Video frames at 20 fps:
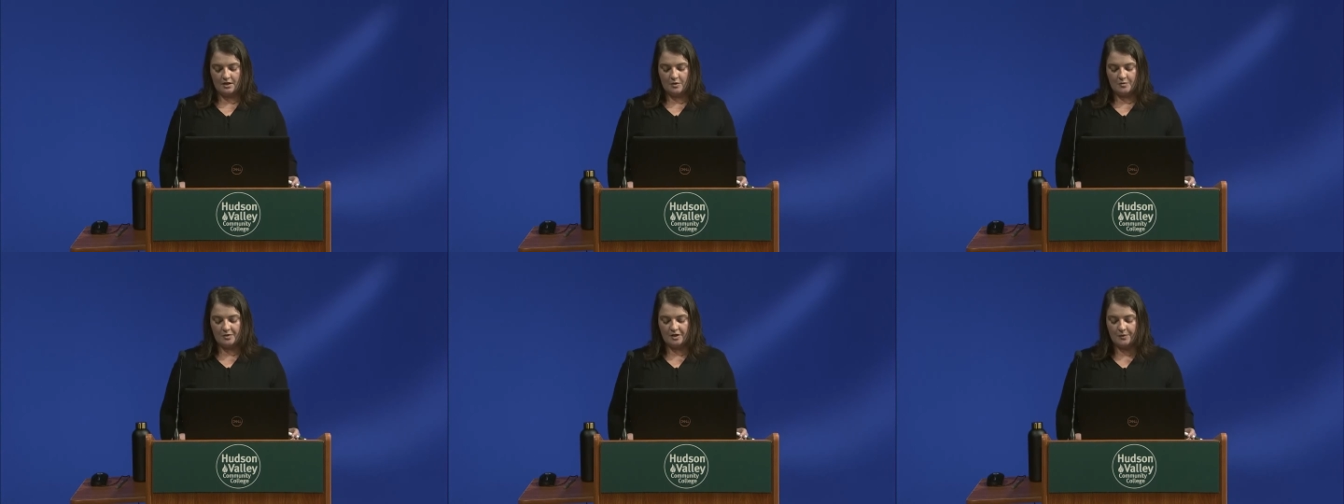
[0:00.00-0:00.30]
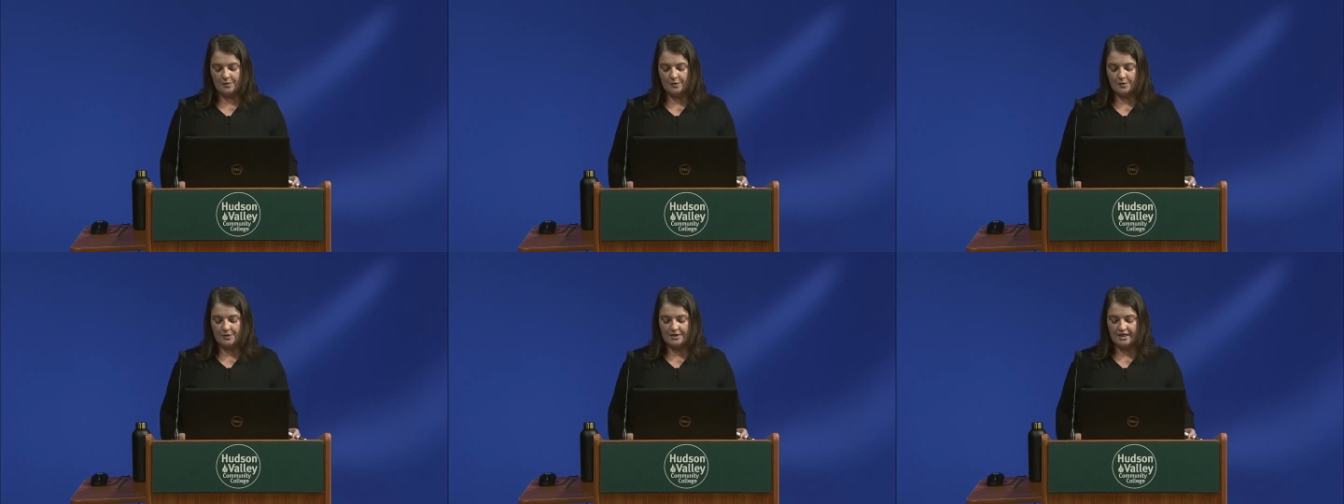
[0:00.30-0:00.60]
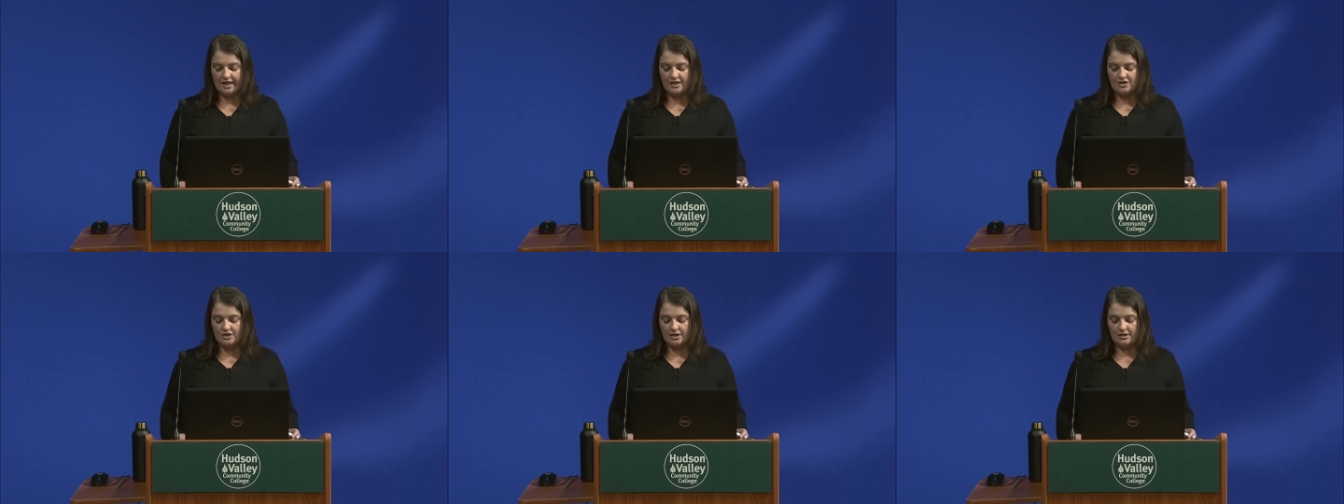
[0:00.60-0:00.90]
People with
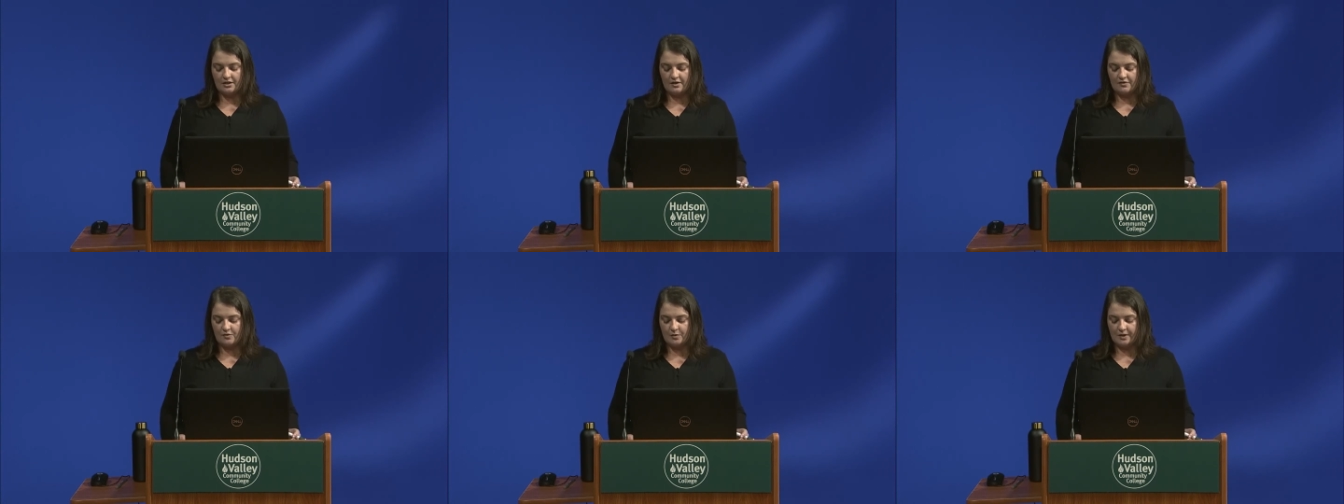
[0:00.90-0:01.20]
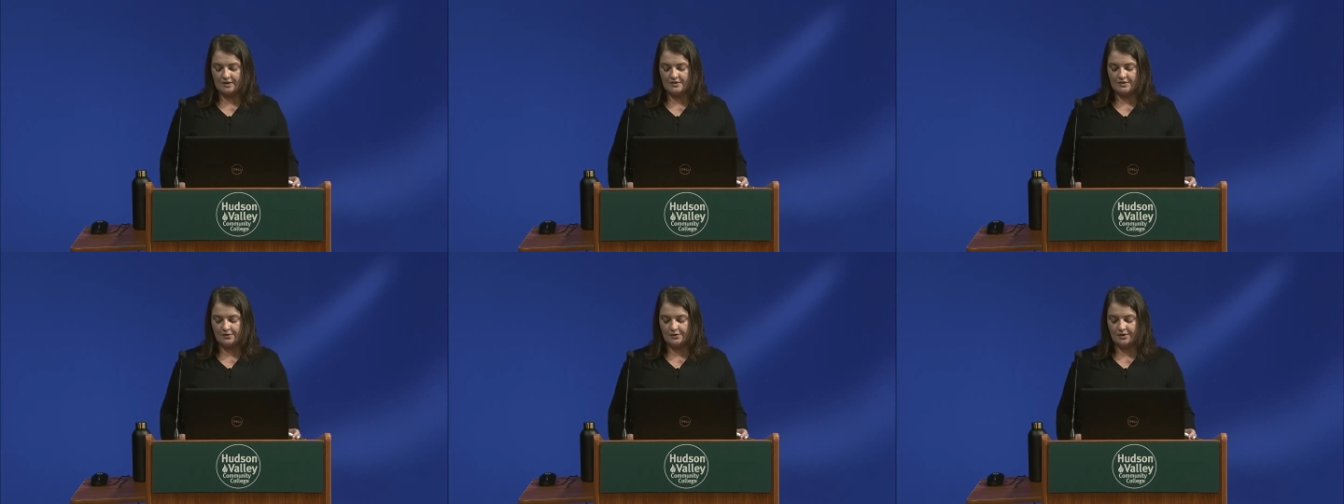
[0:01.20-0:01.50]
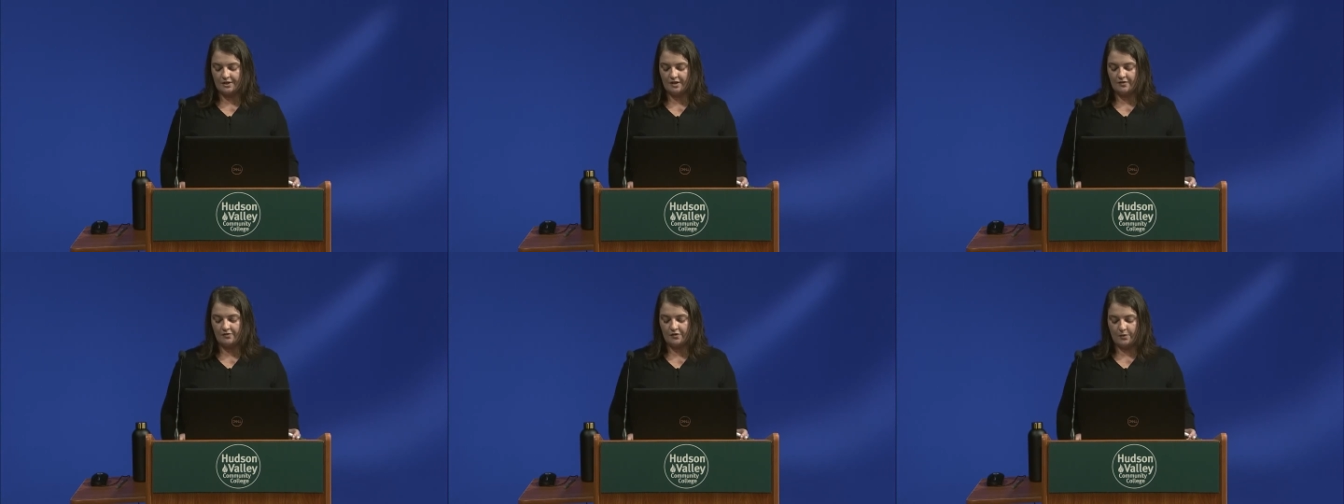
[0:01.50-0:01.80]
aging loved ones are
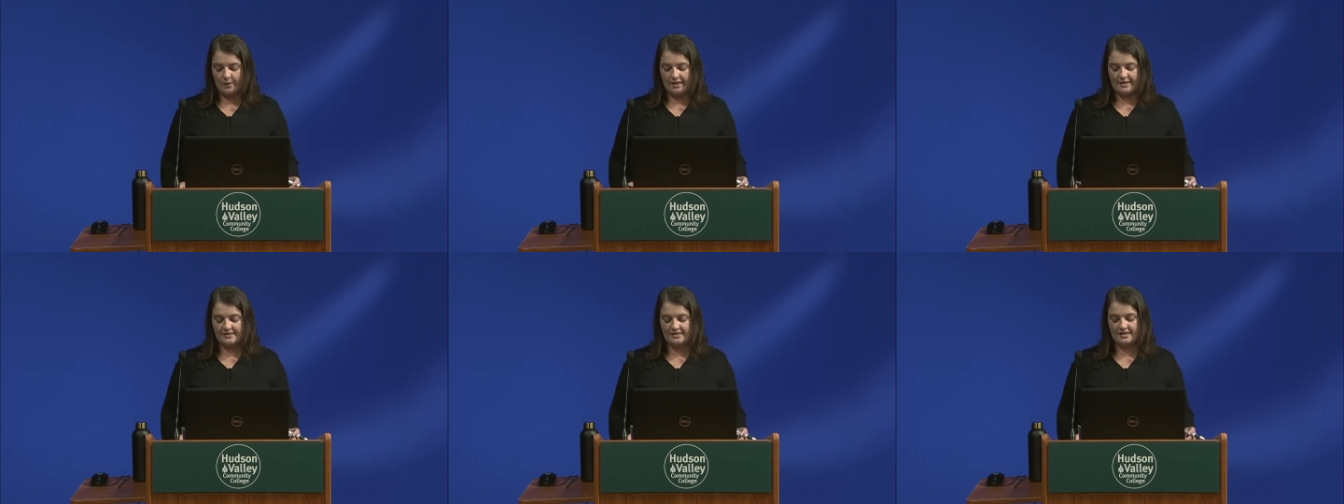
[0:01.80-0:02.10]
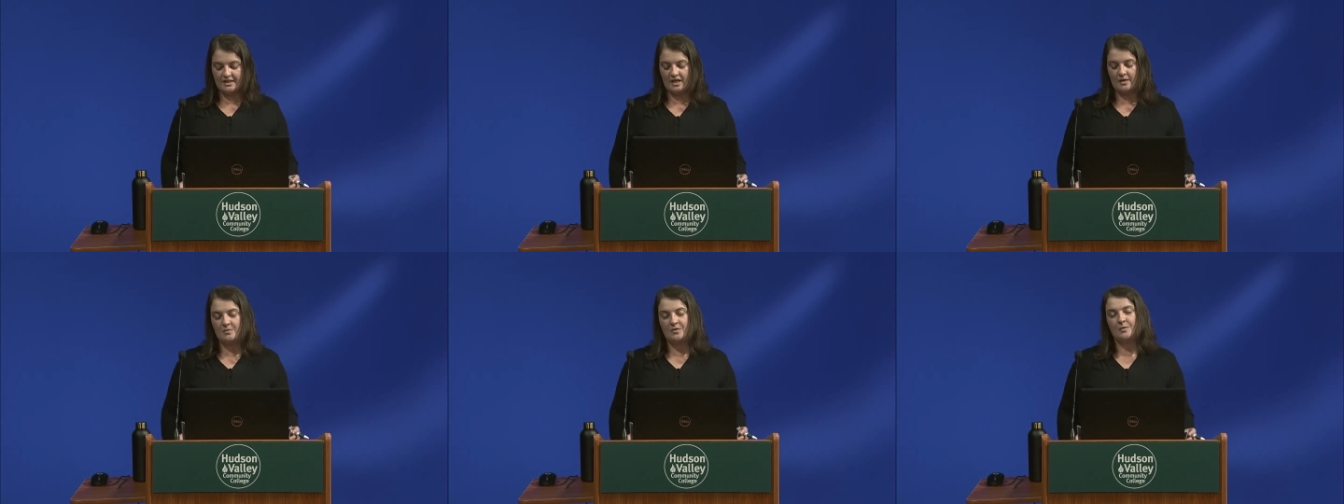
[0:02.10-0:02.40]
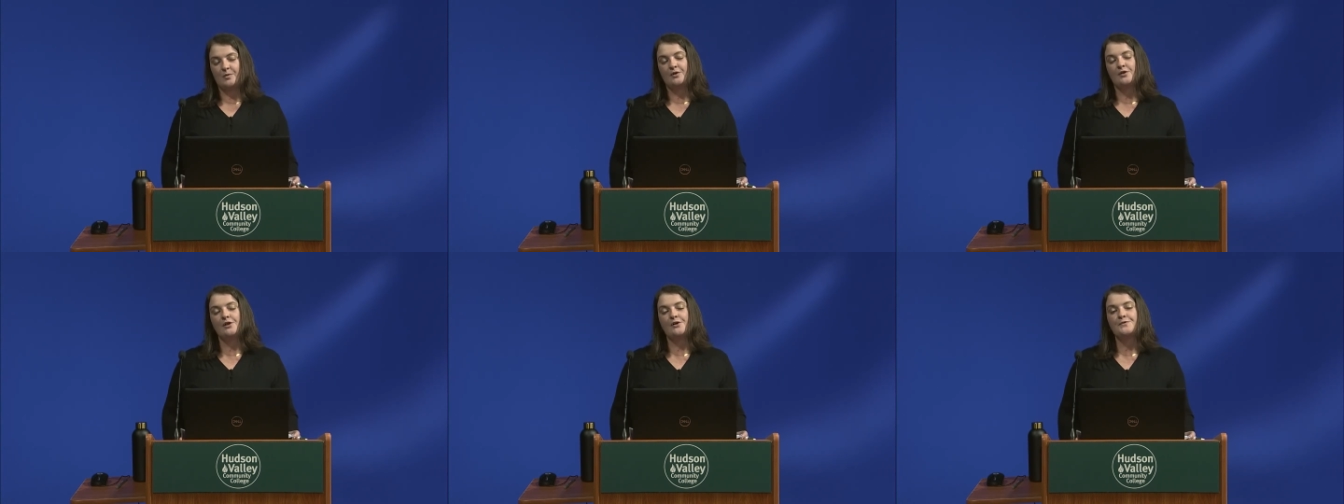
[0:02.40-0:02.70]
looking for ways to keep
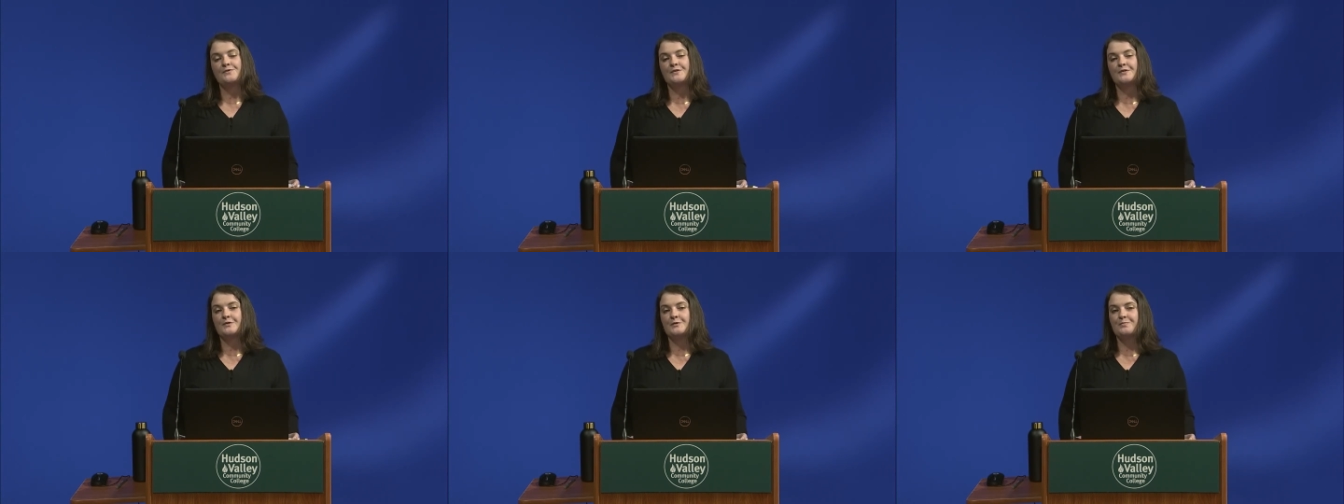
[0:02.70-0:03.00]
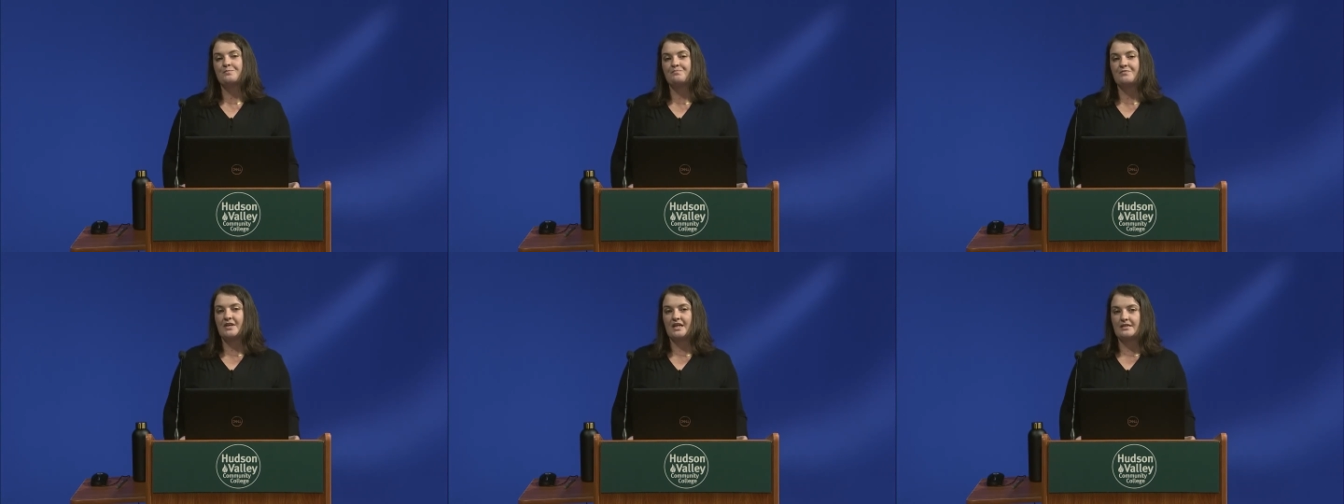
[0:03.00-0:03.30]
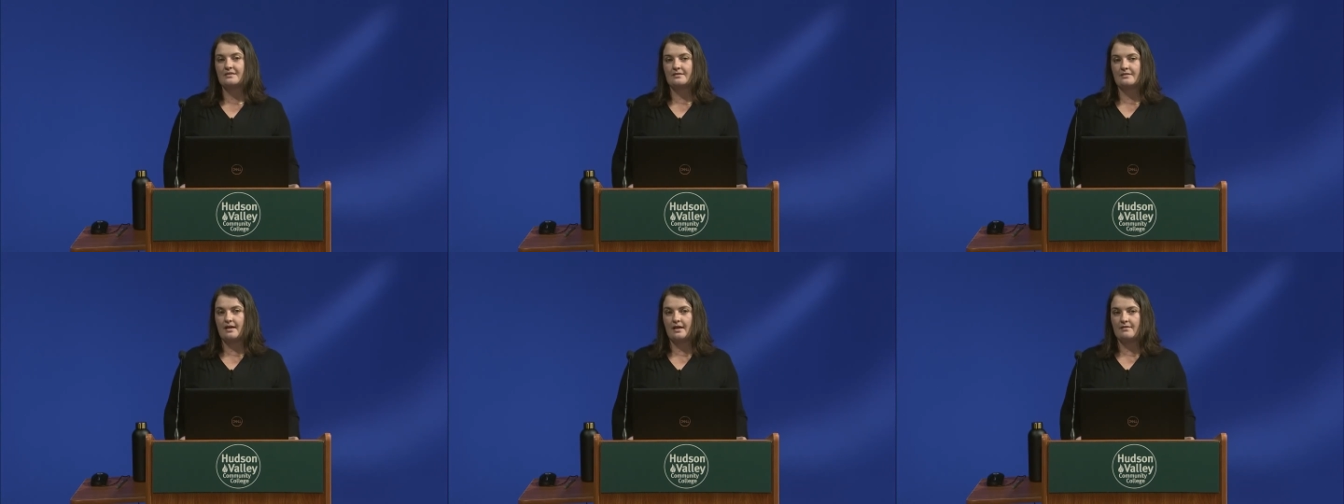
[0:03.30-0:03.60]
them close
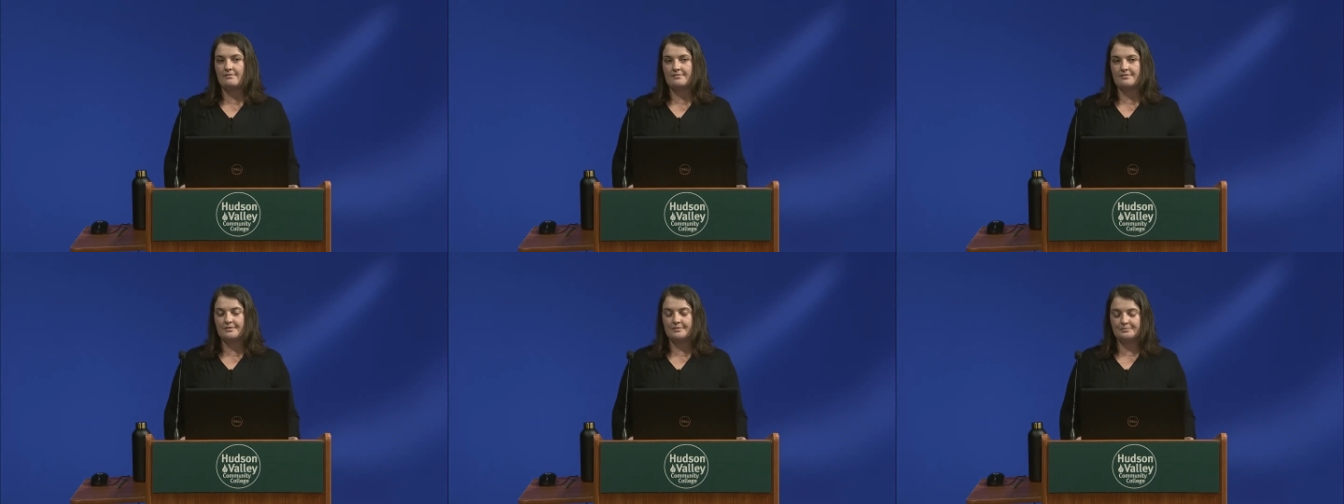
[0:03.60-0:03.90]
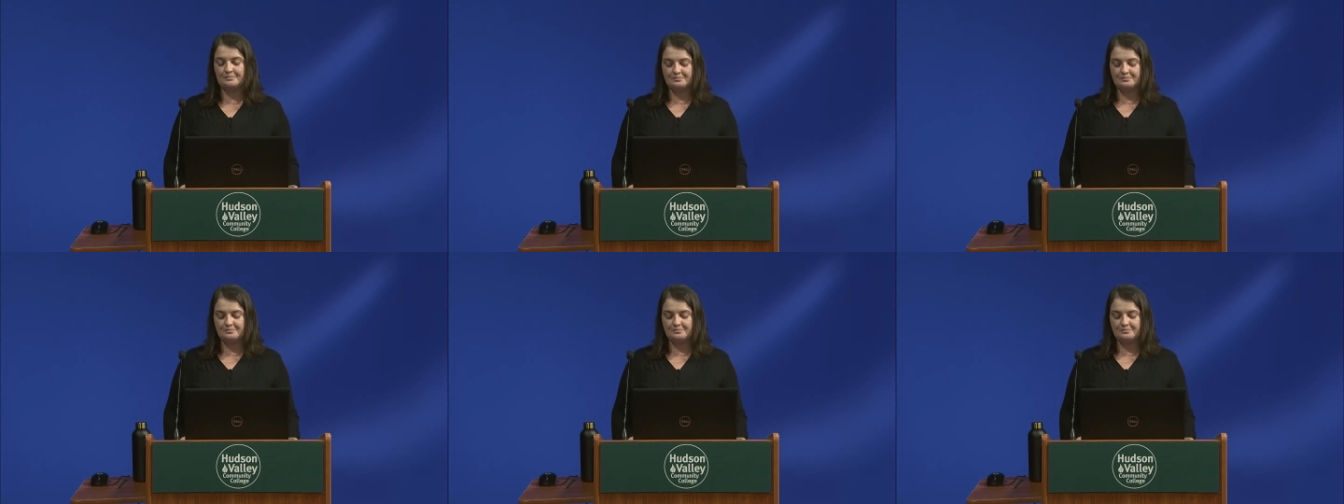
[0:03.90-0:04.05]
and safe.